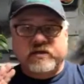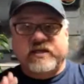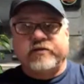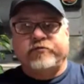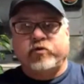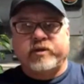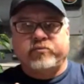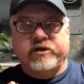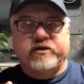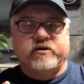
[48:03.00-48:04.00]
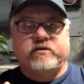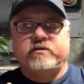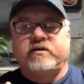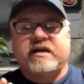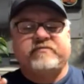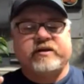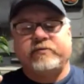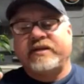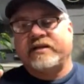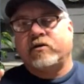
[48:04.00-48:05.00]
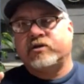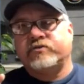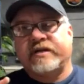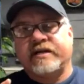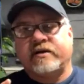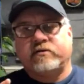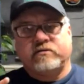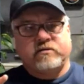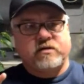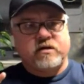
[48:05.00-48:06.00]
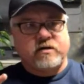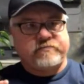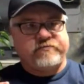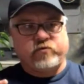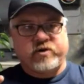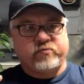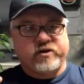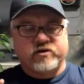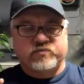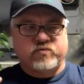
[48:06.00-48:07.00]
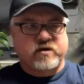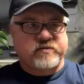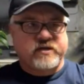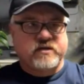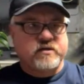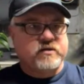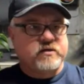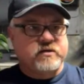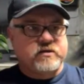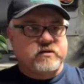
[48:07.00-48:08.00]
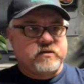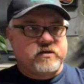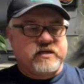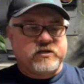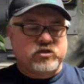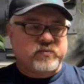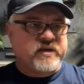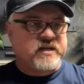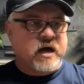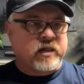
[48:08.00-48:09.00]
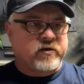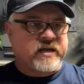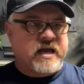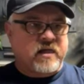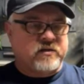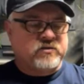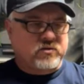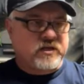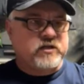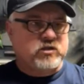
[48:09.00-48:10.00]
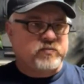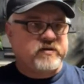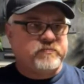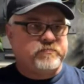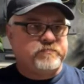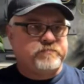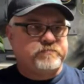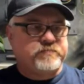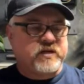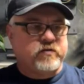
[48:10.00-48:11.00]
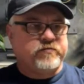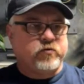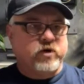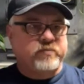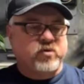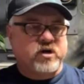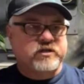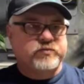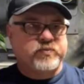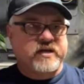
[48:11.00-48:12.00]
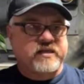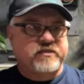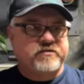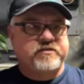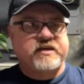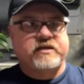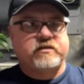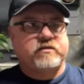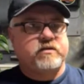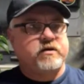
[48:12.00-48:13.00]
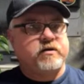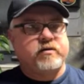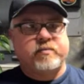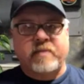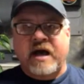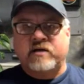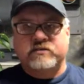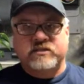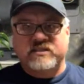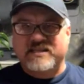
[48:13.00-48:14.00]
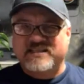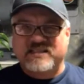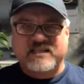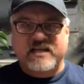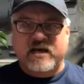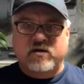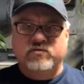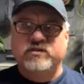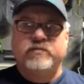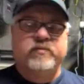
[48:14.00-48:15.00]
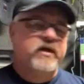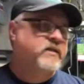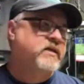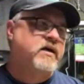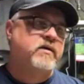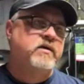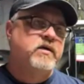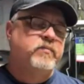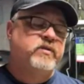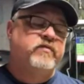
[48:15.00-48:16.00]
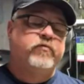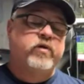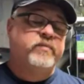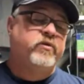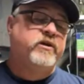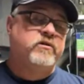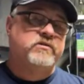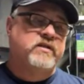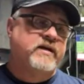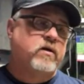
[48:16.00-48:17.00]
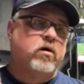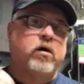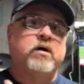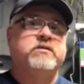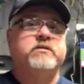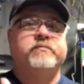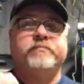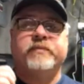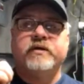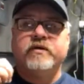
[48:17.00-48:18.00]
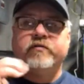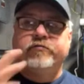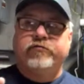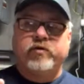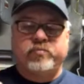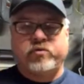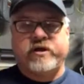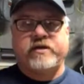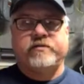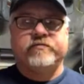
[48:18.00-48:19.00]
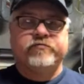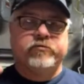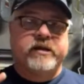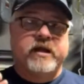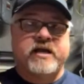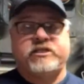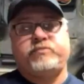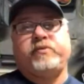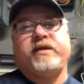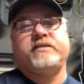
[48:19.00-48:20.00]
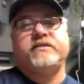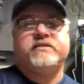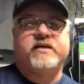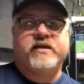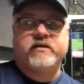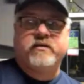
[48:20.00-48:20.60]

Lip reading: get a 40 breeder. I forget what they cost right now. 40 breeders probably, they used to be $1 a gallon, so they used to be, $40, but I think they're about 60 now, something like that. But the 40 breeder is like an awesome footprint for a nice planted tank.